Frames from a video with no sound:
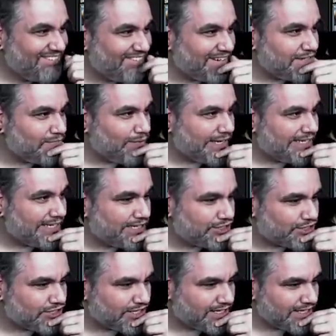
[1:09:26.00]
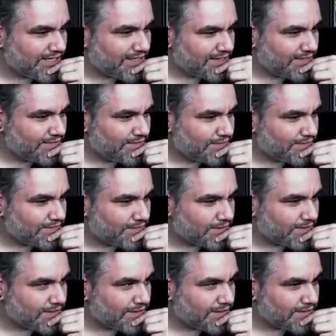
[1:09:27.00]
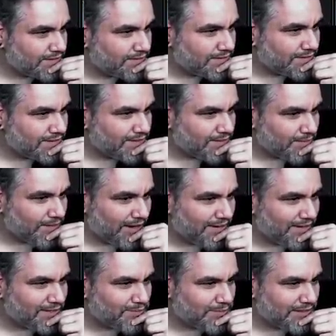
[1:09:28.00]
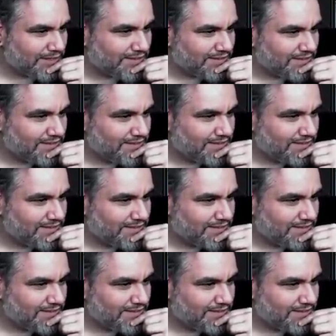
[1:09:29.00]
But wait, they just took it? Oh wow, that's weird.